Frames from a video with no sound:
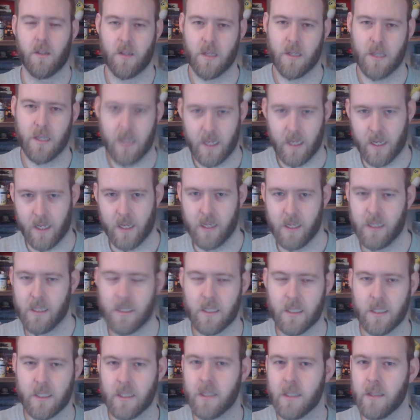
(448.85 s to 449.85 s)

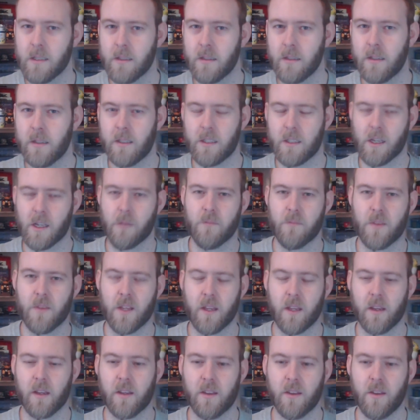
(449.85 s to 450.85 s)
it's
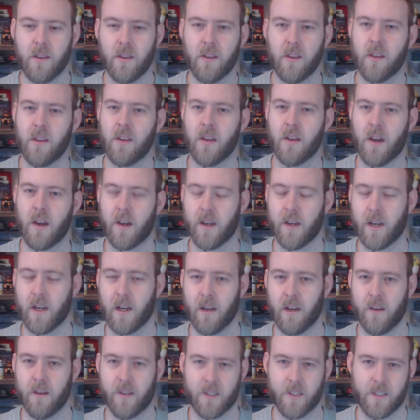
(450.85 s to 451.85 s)
something I'd
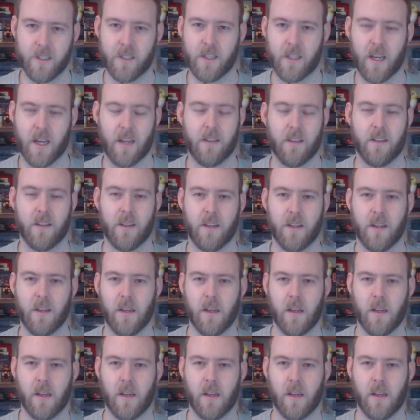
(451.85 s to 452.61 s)
like to say that